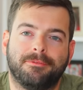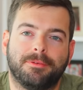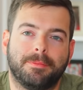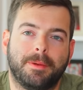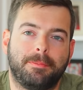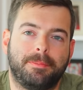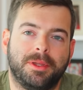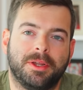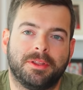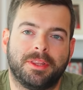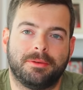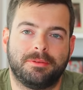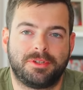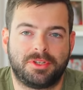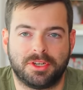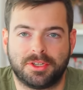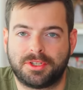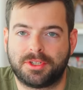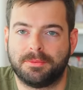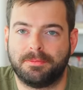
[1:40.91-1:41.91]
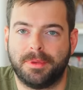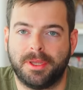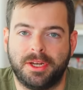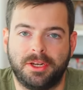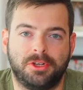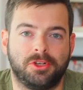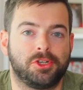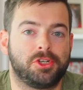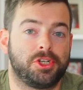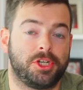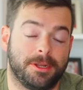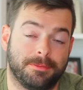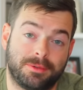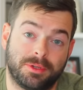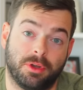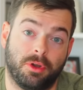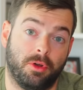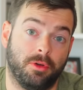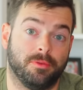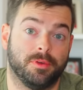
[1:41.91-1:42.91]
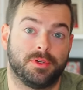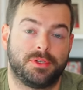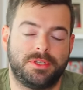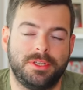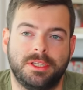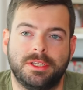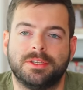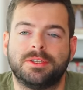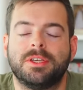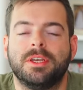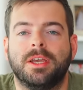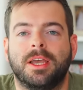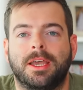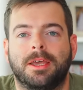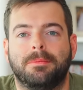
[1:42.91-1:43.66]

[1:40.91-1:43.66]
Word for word: from a beer that was just submitted and shipped overseas,